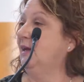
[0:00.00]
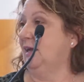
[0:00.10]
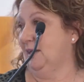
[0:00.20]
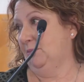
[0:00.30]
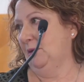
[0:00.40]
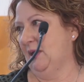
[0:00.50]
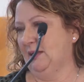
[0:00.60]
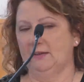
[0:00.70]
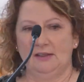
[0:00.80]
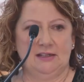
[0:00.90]
in
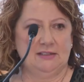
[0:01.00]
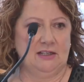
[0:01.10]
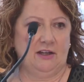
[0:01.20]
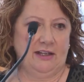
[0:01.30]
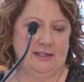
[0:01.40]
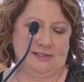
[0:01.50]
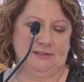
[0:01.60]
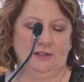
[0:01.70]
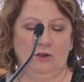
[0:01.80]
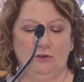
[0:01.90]
implementing the NDIS
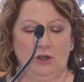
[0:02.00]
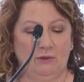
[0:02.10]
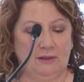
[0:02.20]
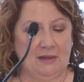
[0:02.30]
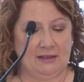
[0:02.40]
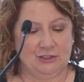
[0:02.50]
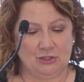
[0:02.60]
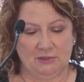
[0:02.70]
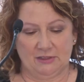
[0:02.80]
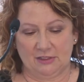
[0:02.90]
and the ongoing
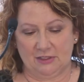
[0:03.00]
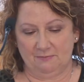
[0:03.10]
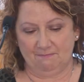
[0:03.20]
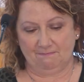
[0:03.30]
management.